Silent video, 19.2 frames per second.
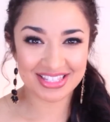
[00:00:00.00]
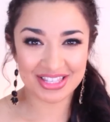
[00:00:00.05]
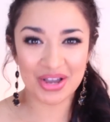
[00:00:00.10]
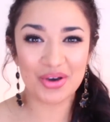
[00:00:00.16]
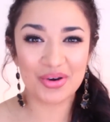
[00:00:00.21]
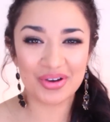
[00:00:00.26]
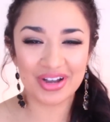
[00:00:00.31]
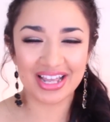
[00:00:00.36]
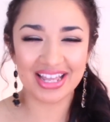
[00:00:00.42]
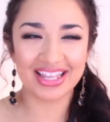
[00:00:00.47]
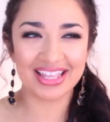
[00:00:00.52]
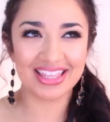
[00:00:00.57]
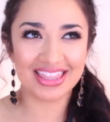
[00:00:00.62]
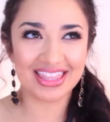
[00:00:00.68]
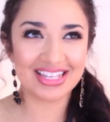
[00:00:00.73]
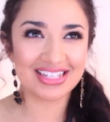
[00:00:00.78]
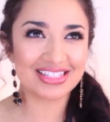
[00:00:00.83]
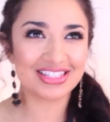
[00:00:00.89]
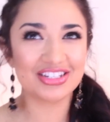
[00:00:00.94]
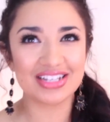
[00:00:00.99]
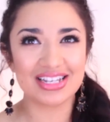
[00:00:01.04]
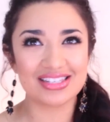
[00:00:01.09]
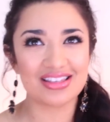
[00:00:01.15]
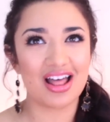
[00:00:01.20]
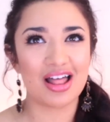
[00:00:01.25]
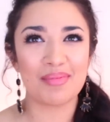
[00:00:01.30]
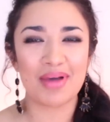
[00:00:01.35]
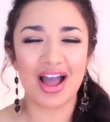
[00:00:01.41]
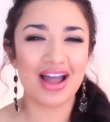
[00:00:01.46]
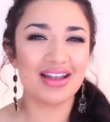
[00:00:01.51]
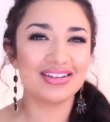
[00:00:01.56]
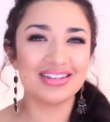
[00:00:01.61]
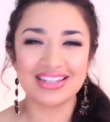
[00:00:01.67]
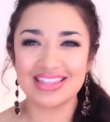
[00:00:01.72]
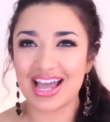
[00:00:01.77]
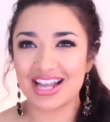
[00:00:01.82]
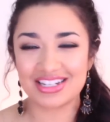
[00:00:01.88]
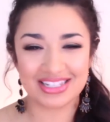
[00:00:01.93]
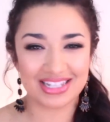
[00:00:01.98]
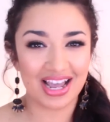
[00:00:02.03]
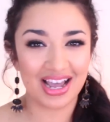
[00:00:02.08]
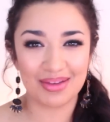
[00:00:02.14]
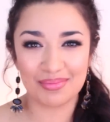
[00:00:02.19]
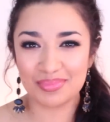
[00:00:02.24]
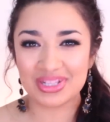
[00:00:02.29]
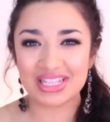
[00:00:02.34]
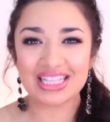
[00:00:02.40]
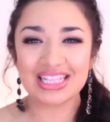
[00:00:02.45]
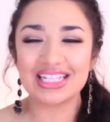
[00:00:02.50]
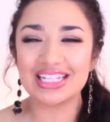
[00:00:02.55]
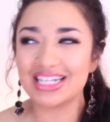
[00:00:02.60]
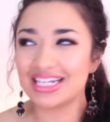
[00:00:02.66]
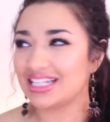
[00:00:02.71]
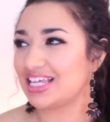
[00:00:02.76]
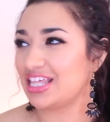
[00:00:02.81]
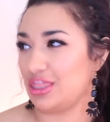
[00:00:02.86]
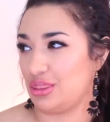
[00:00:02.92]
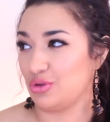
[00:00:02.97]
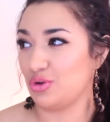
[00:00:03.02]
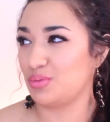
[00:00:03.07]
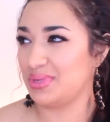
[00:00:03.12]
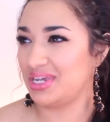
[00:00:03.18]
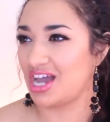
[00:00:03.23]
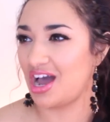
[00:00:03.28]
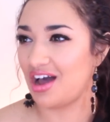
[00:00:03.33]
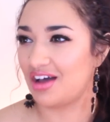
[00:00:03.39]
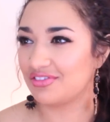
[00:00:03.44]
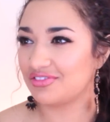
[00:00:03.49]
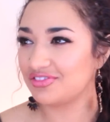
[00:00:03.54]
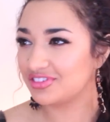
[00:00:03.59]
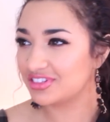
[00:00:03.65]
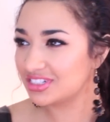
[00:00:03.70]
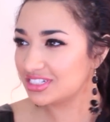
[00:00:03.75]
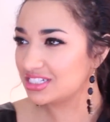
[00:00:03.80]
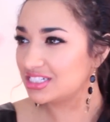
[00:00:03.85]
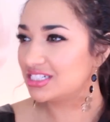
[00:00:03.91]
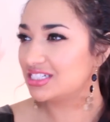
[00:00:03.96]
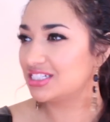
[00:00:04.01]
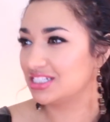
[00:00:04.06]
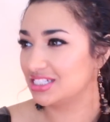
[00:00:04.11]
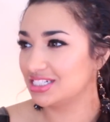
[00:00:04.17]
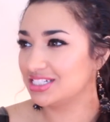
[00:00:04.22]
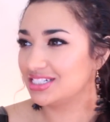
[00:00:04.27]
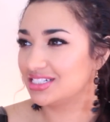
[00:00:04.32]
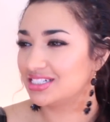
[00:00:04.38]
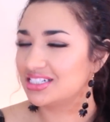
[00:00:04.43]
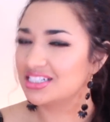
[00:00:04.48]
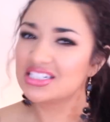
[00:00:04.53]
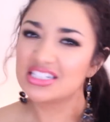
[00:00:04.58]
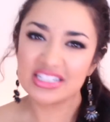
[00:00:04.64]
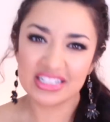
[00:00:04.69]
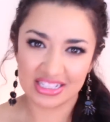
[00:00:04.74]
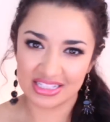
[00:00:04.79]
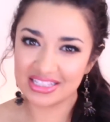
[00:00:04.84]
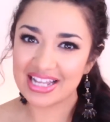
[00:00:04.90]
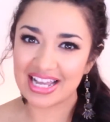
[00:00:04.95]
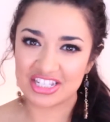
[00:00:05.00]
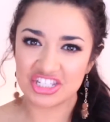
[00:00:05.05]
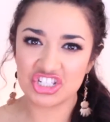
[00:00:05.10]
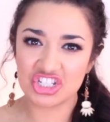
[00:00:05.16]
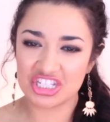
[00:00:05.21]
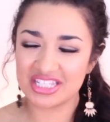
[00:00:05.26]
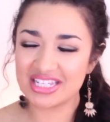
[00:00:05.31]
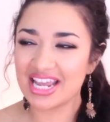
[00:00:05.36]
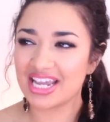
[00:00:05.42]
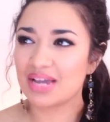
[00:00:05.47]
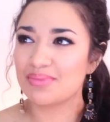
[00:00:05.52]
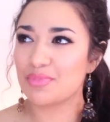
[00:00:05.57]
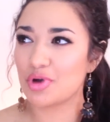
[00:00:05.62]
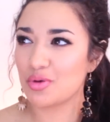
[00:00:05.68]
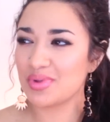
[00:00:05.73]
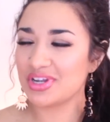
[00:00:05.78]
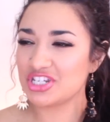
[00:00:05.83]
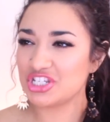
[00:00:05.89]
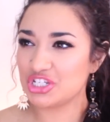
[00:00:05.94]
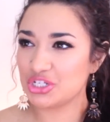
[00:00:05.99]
so this look is all about and that just completely threw me off let's just take a moment